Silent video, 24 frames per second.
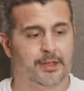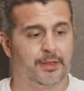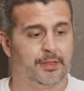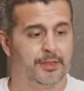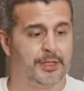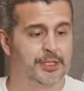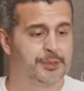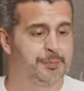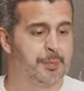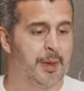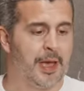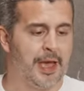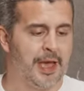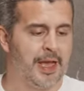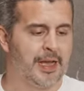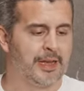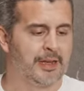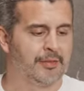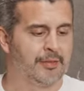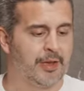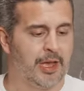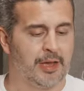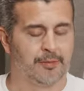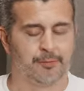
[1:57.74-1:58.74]
this bag
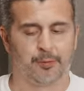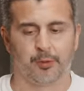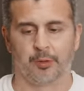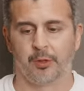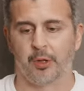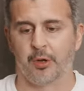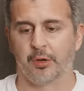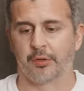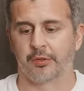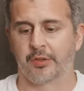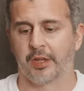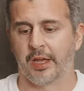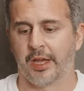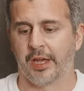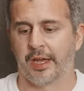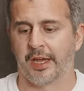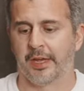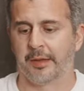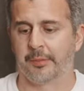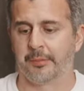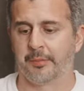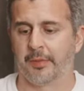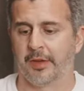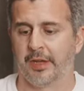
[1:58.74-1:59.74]
I've had for a long
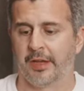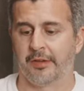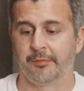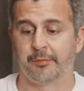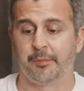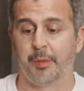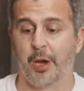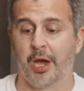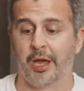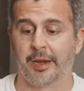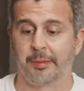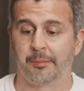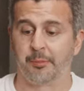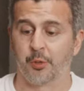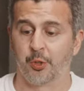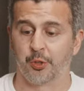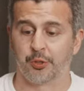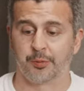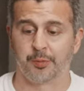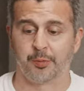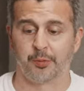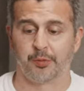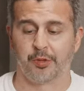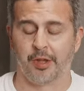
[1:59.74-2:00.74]
time. I've bought it
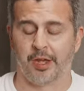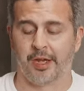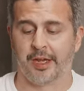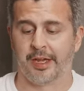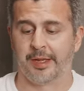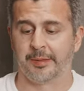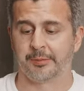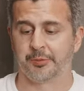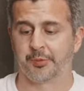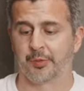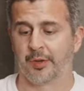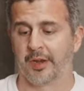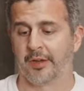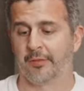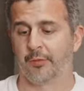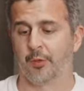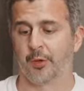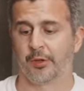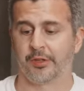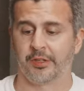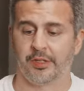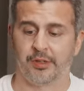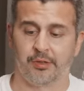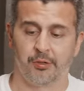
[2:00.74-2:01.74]
multiple times when I've
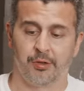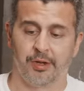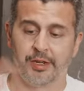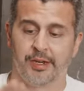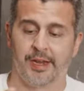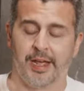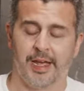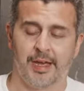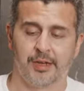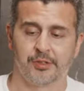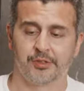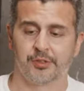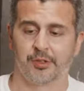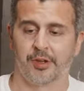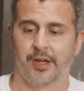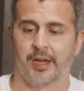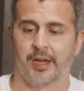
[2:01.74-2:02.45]
worked either in-house or